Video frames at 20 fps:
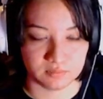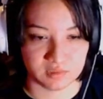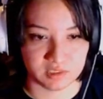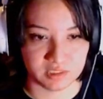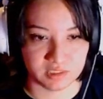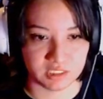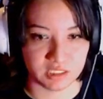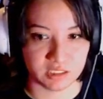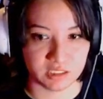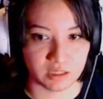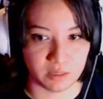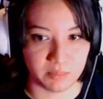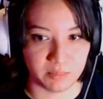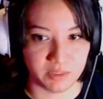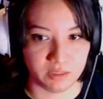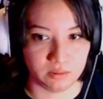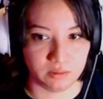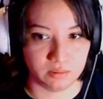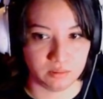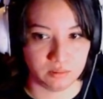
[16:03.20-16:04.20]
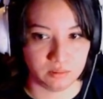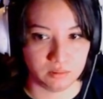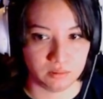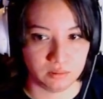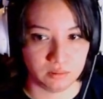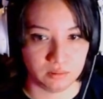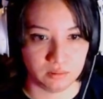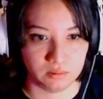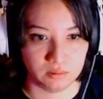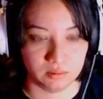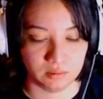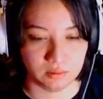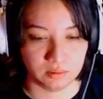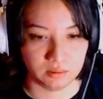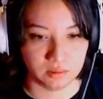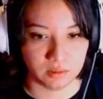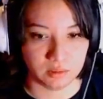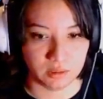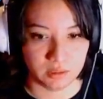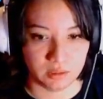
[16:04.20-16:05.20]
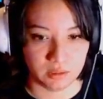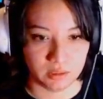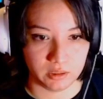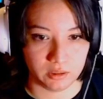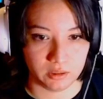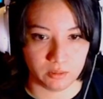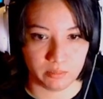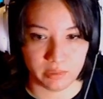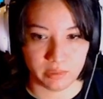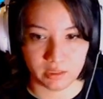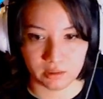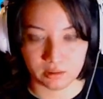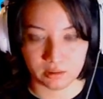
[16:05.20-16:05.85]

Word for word: Is he coming? He'll be